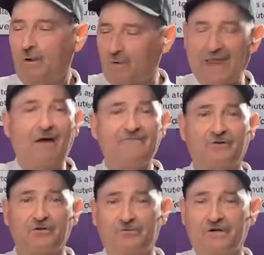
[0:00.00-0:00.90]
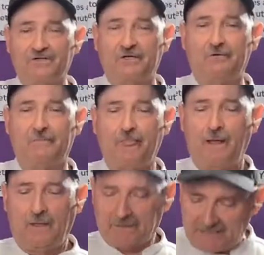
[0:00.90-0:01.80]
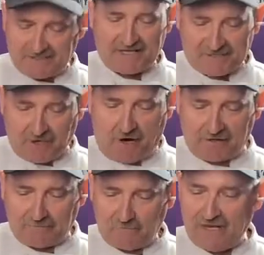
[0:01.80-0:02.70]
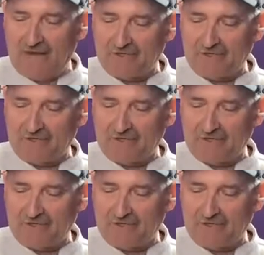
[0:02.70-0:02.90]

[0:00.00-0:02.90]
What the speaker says: without further ado, let's get started. We have